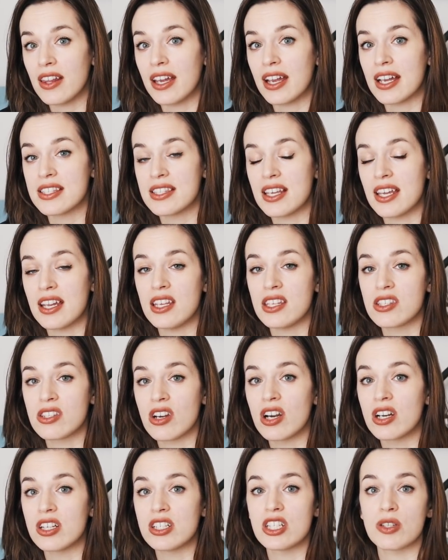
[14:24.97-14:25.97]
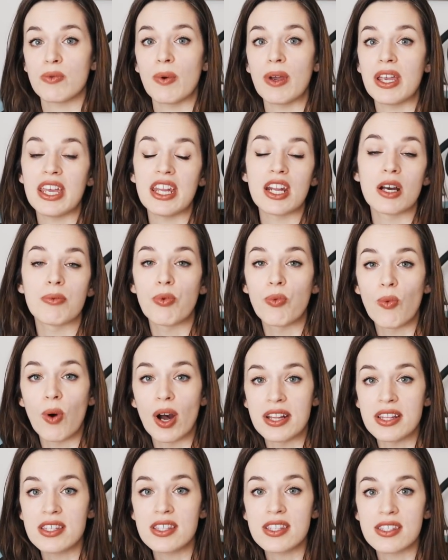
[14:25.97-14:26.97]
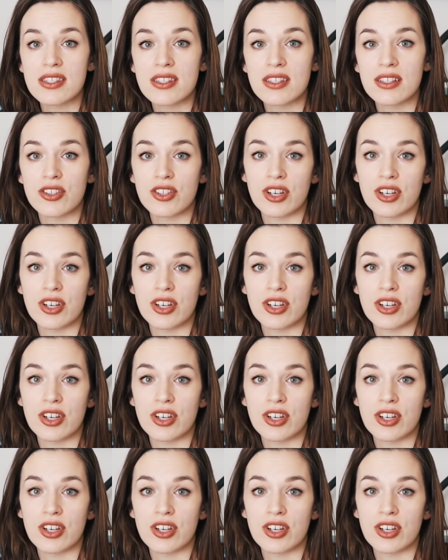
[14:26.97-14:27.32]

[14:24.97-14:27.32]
Like I said, he started just waking up once